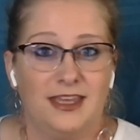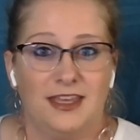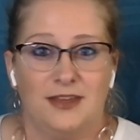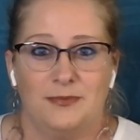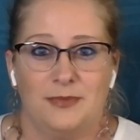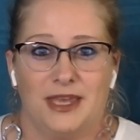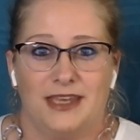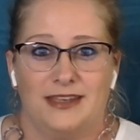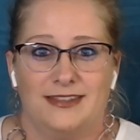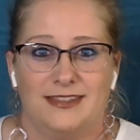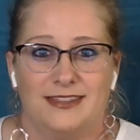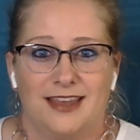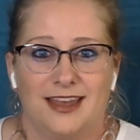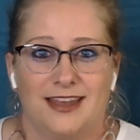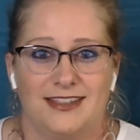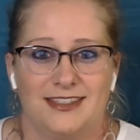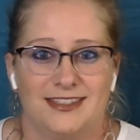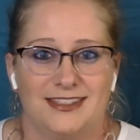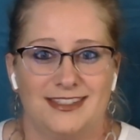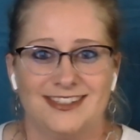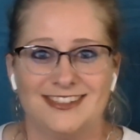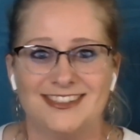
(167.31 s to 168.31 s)
it makes
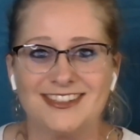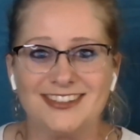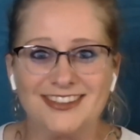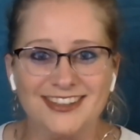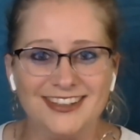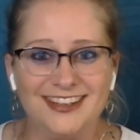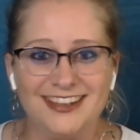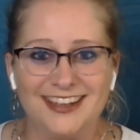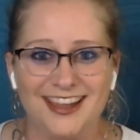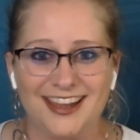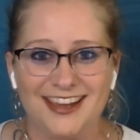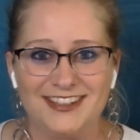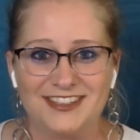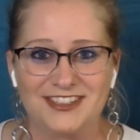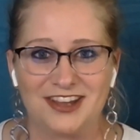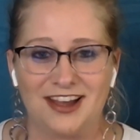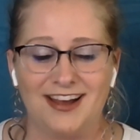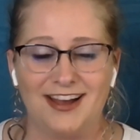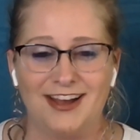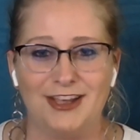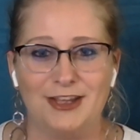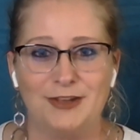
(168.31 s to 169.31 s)
sense to delineate
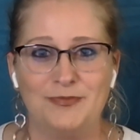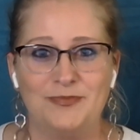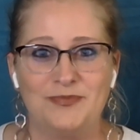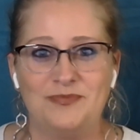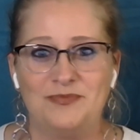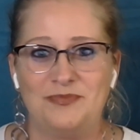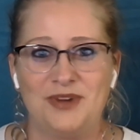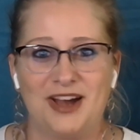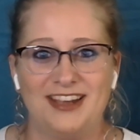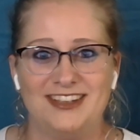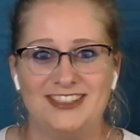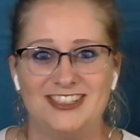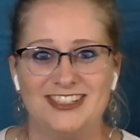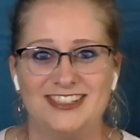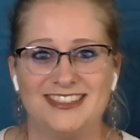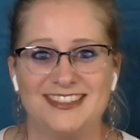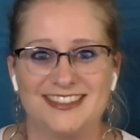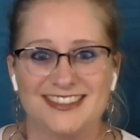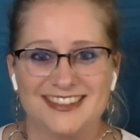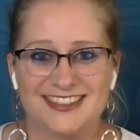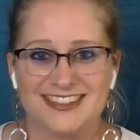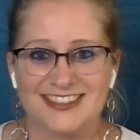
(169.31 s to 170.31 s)
time by
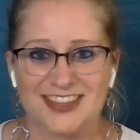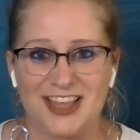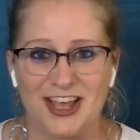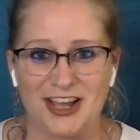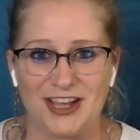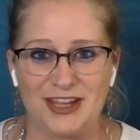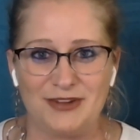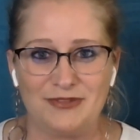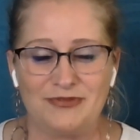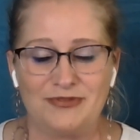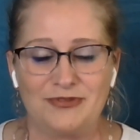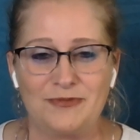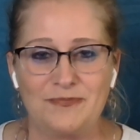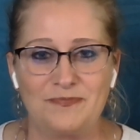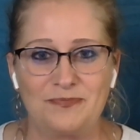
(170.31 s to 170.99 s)
Jesus's life,